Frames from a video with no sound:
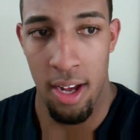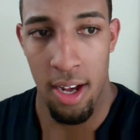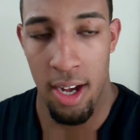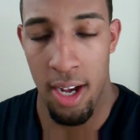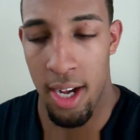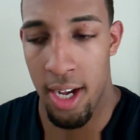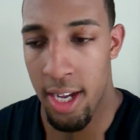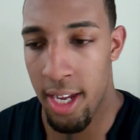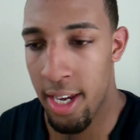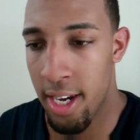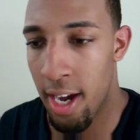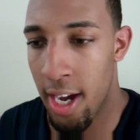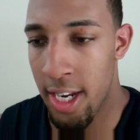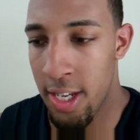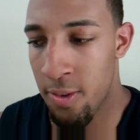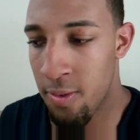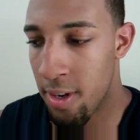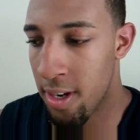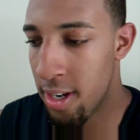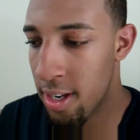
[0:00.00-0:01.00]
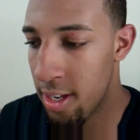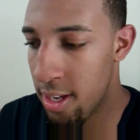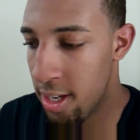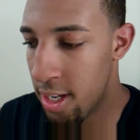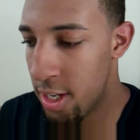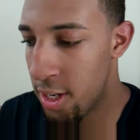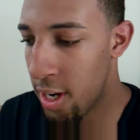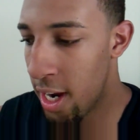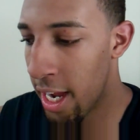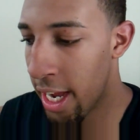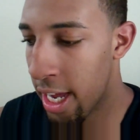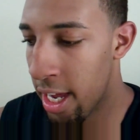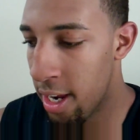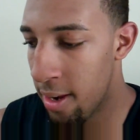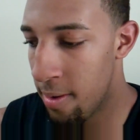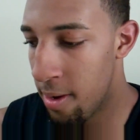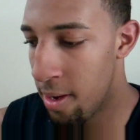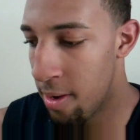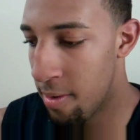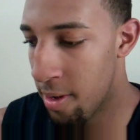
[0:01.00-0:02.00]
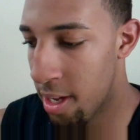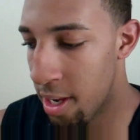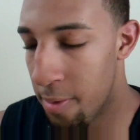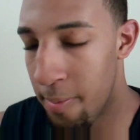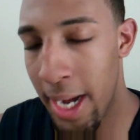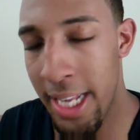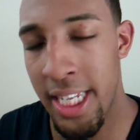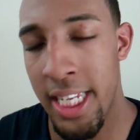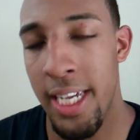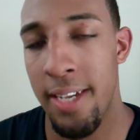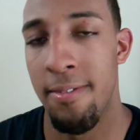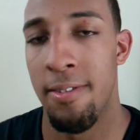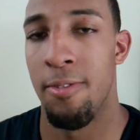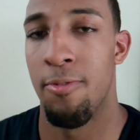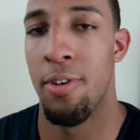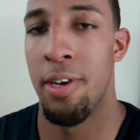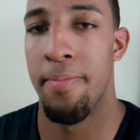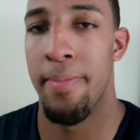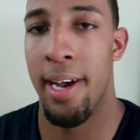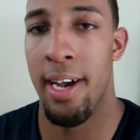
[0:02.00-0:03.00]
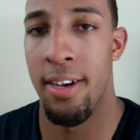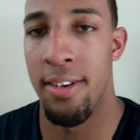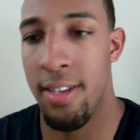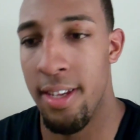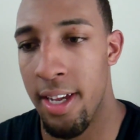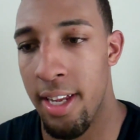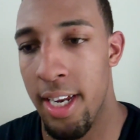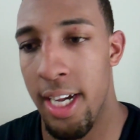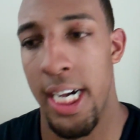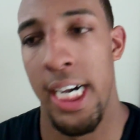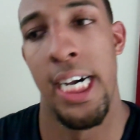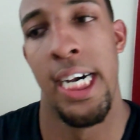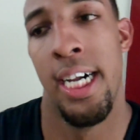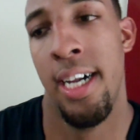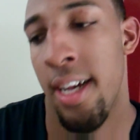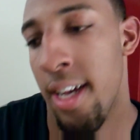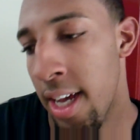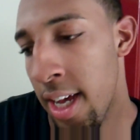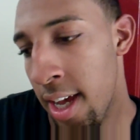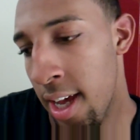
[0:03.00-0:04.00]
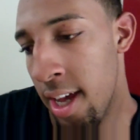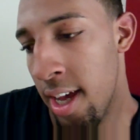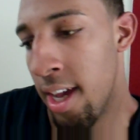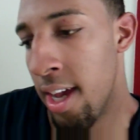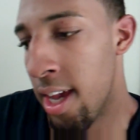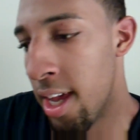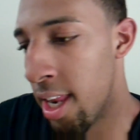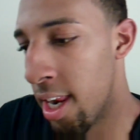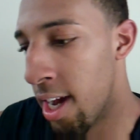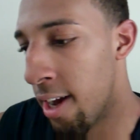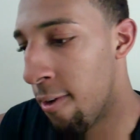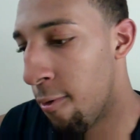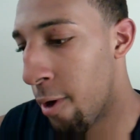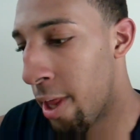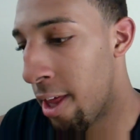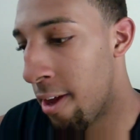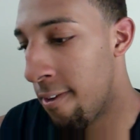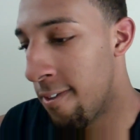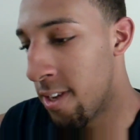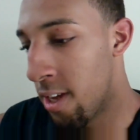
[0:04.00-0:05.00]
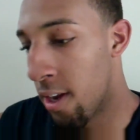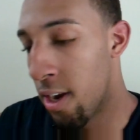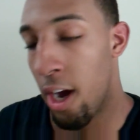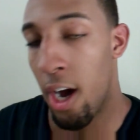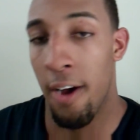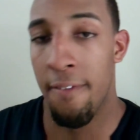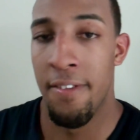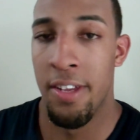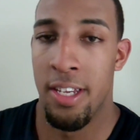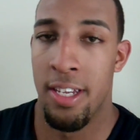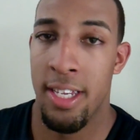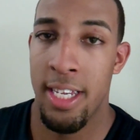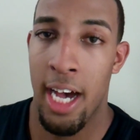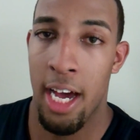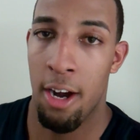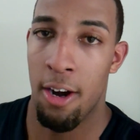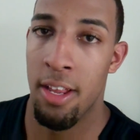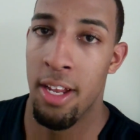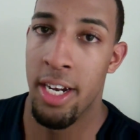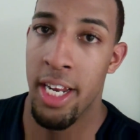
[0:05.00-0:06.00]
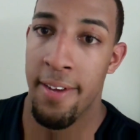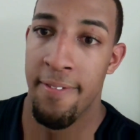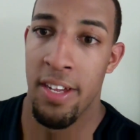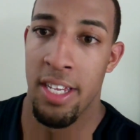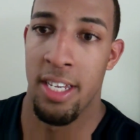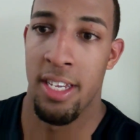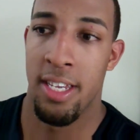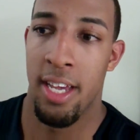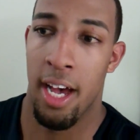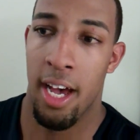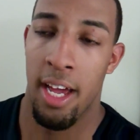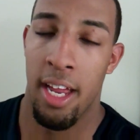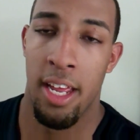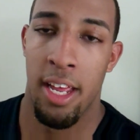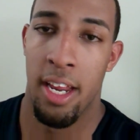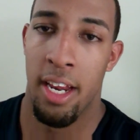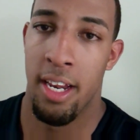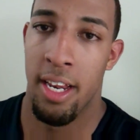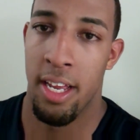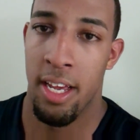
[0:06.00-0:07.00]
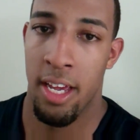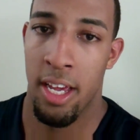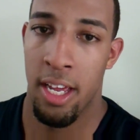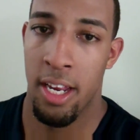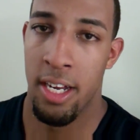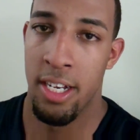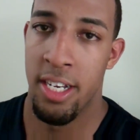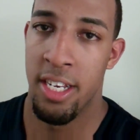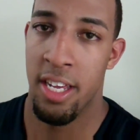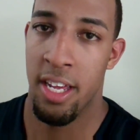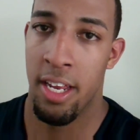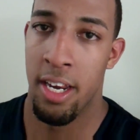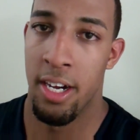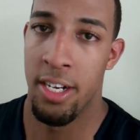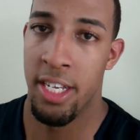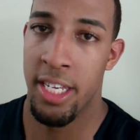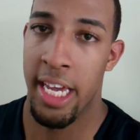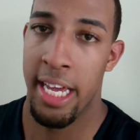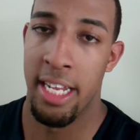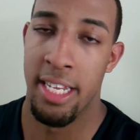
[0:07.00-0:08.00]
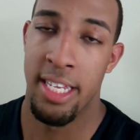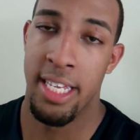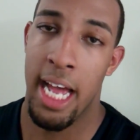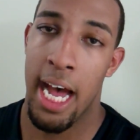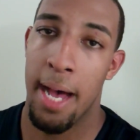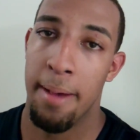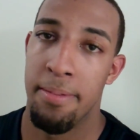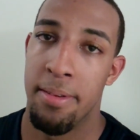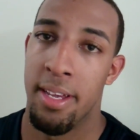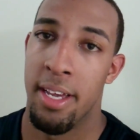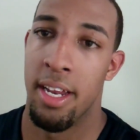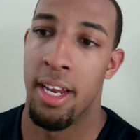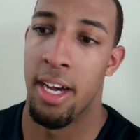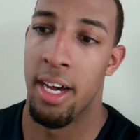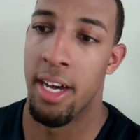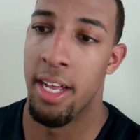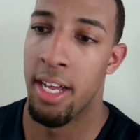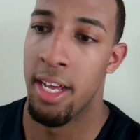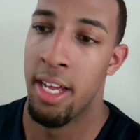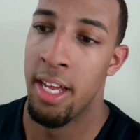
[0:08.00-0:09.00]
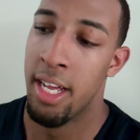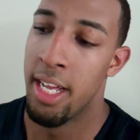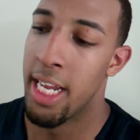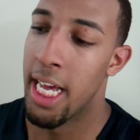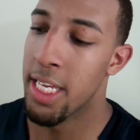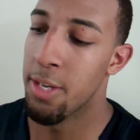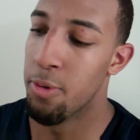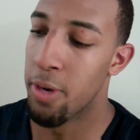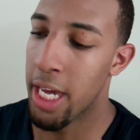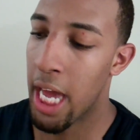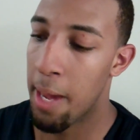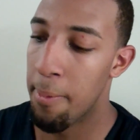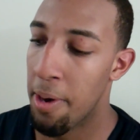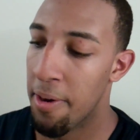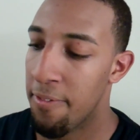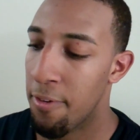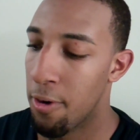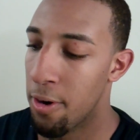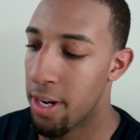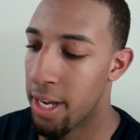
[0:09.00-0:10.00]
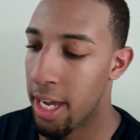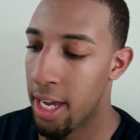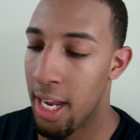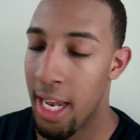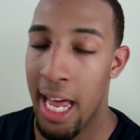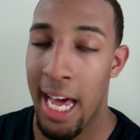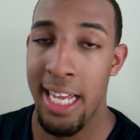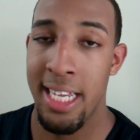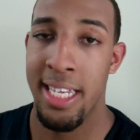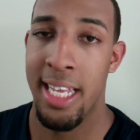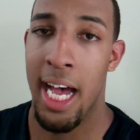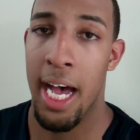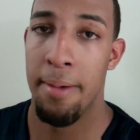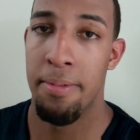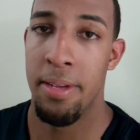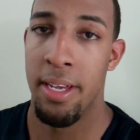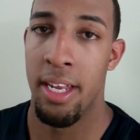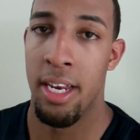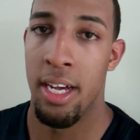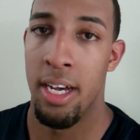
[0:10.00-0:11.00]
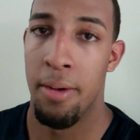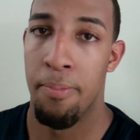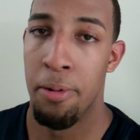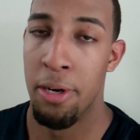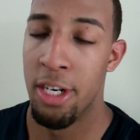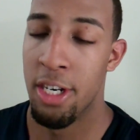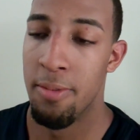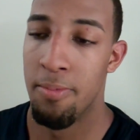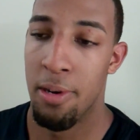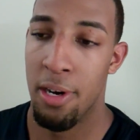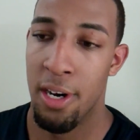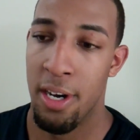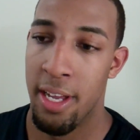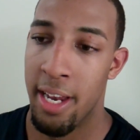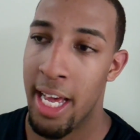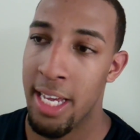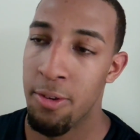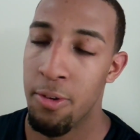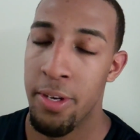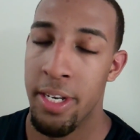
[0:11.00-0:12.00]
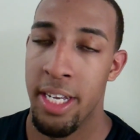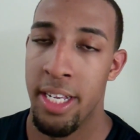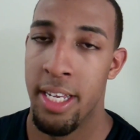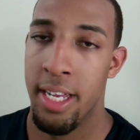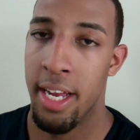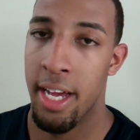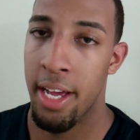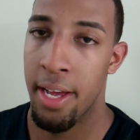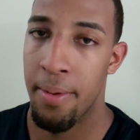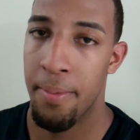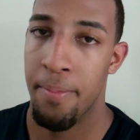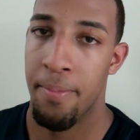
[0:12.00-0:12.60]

You know, I just want to try and get you know, my team some rebounds, and you know, whether it was on the offensive side or on the defensive side, and you know, just getting stops, and that's what we came here for, to get a lot of stops and push the ball, and that's what we did today.